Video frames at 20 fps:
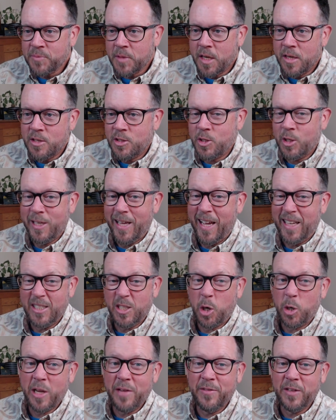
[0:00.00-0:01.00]
So yeah,
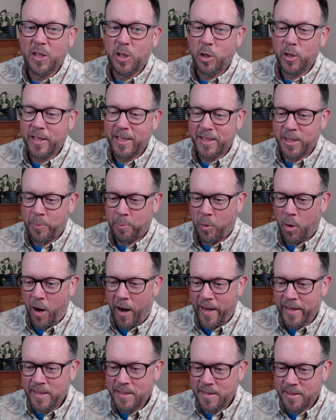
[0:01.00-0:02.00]
don't even look at the
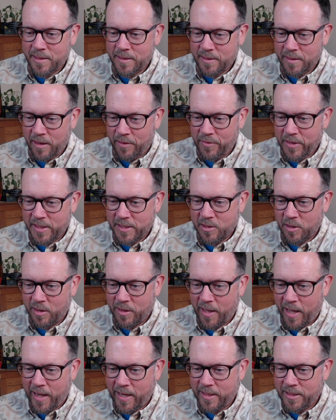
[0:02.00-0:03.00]
price of this
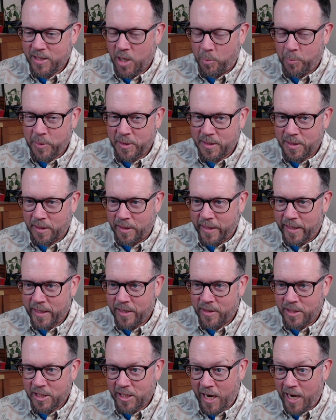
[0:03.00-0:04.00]
online. Y'all put the link
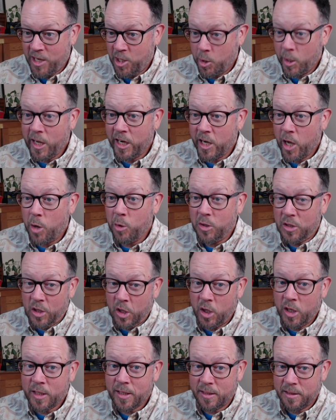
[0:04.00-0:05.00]
in the chat. You can go
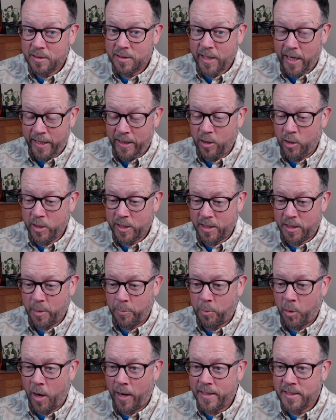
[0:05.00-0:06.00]
look and look at the
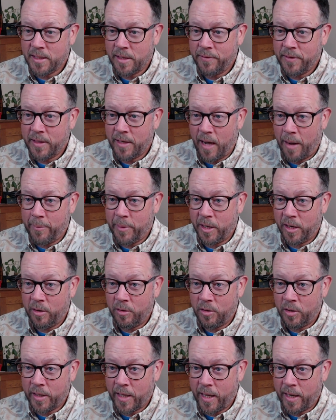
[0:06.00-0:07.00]
price of it. I'm going to go
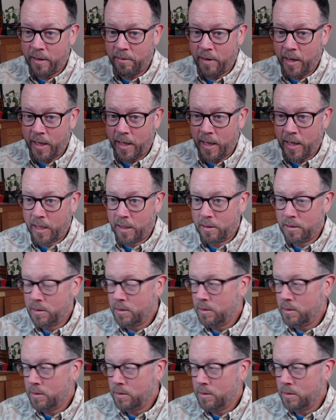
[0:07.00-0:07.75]
look at it right now.